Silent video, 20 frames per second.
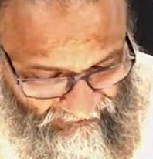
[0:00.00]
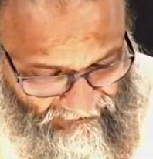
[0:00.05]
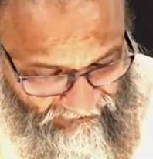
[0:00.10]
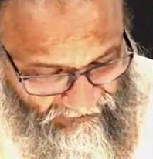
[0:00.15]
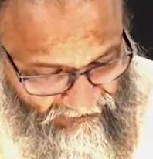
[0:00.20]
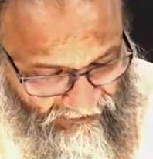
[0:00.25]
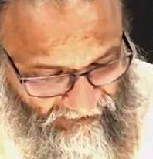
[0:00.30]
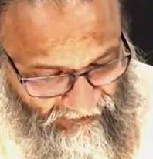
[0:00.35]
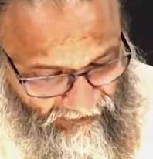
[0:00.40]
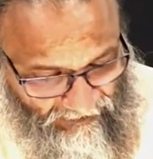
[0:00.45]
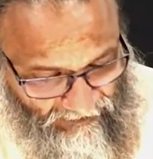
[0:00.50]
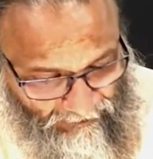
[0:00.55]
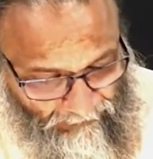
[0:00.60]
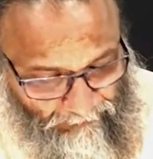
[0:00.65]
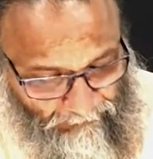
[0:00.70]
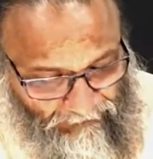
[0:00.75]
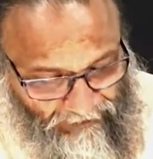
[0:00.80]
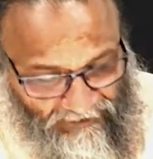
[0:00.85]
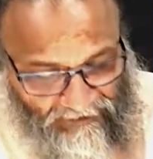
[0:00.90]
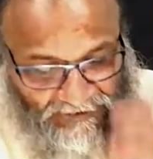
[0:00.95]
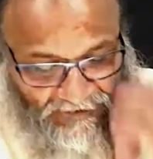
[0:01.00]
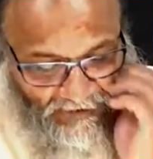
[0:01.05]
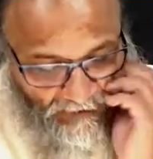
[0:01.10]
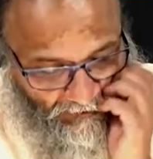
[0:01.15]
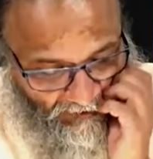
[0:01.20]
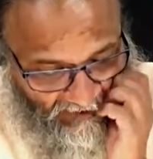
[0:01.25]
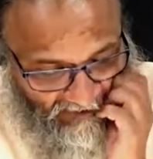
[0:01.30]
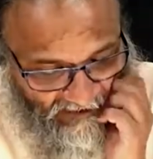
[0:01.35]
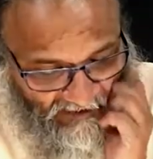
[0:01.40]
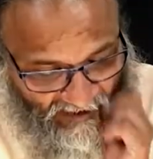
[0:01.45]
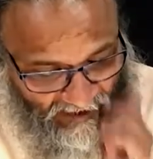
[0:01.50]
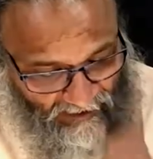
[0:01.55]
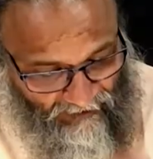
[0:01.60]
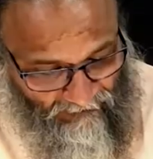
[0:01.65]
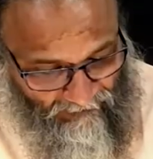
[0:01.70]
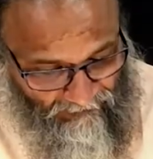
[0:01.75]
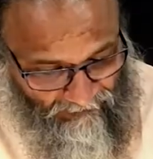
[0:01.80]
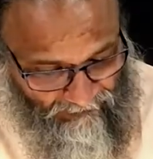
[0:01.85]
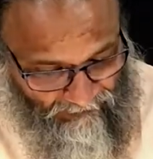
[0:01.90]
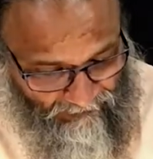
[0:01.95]
is the imperishable
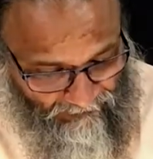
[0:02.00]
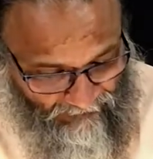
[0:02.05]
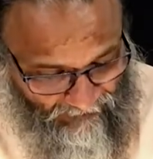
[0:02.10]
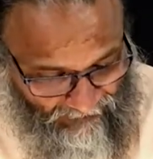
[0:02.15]
self.